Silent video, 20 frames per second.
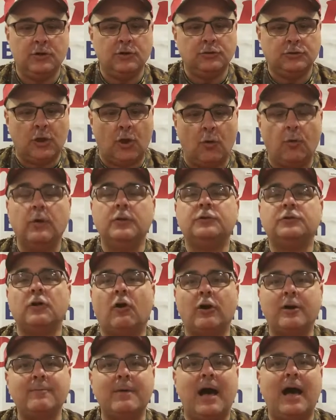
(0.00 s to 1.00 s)
So
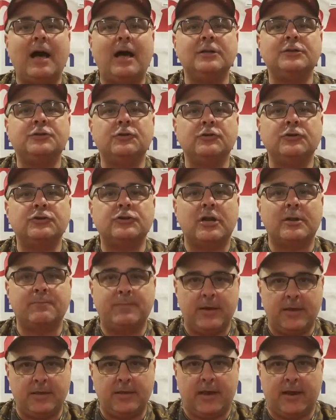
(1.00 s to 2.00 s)
Tony Maja Jr. is going to
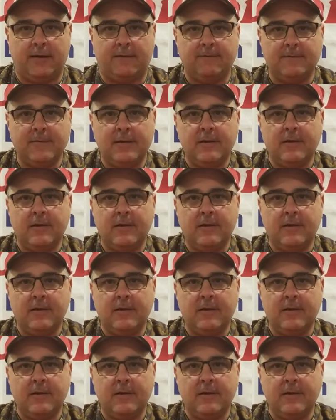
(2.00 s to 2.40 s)
be there.